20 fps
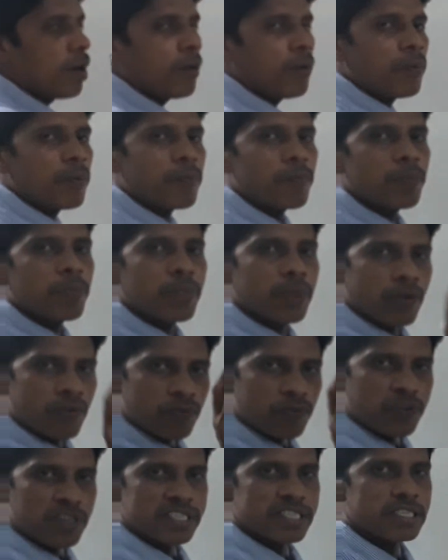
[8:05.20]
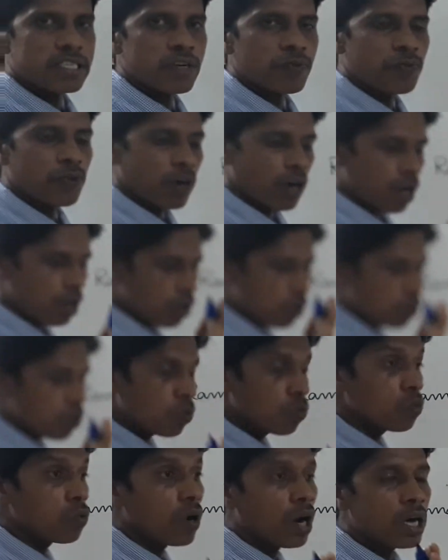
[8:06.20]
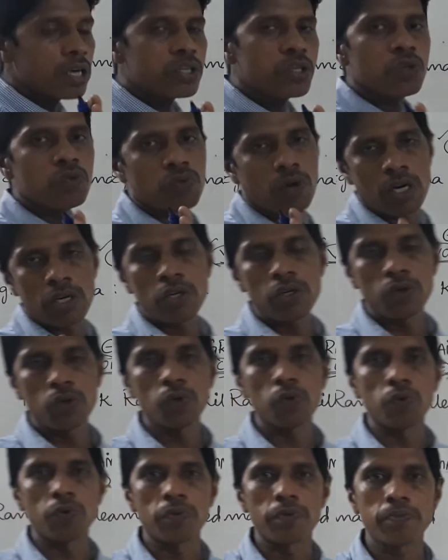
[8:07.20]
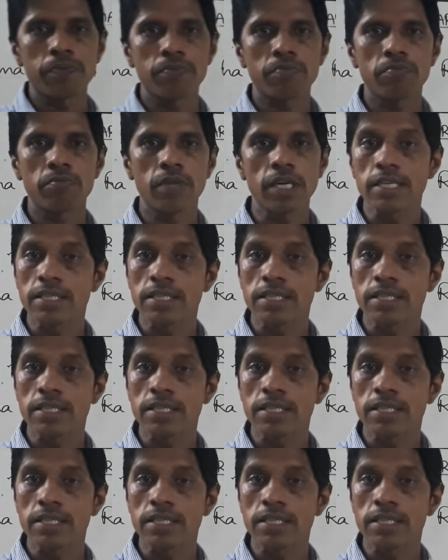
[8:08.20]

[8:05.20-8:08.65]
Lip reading: of all, what you want to do? That is main important.